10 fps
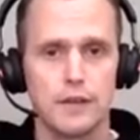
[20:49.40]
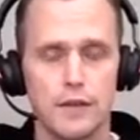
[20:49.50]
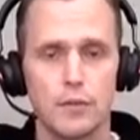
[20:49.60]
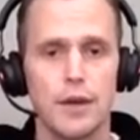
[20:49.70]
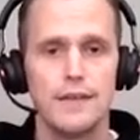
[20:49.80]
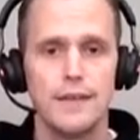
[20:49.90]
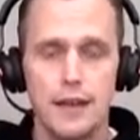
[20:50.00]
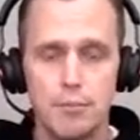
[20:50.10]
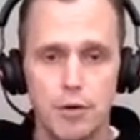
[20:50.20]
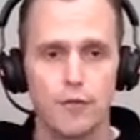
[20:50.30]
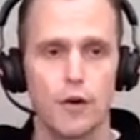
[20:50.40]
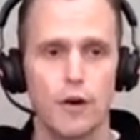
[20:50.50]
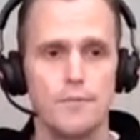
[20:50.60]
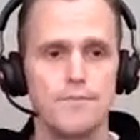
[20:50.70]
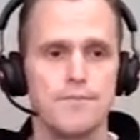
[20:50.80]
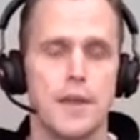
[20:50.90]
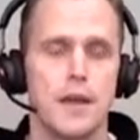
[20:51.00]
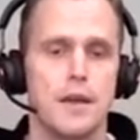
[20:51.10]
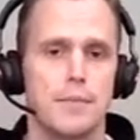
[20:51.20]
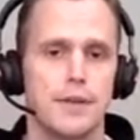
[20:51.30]
it in the way they prefer.
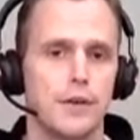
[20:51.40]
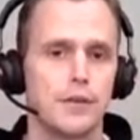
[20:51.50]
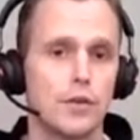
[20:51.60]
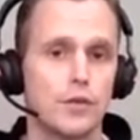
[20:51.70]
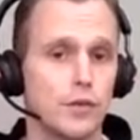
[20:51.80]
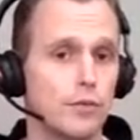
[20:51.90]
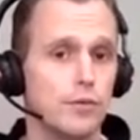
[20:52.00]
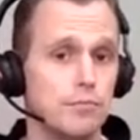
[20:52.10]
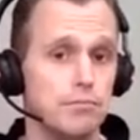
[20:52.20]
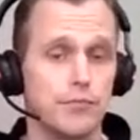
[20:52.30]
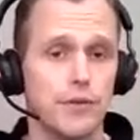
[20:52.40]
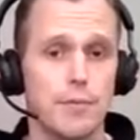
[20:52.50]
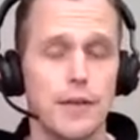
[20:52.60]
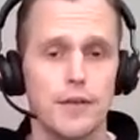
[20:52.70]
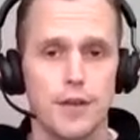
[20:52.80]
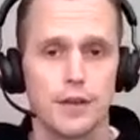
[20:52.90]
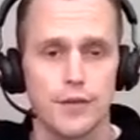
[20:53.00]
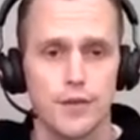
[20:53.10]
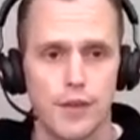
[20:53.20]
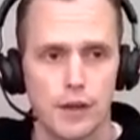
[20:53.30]
But there's also some other
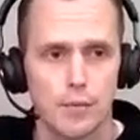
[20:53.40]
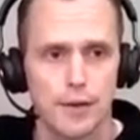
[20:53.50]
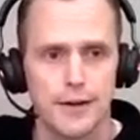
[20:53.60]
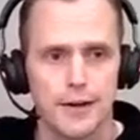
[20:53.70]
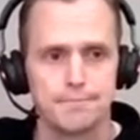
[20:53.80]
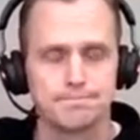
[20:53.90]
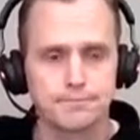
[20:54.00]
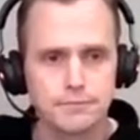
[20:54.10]
things to think about here.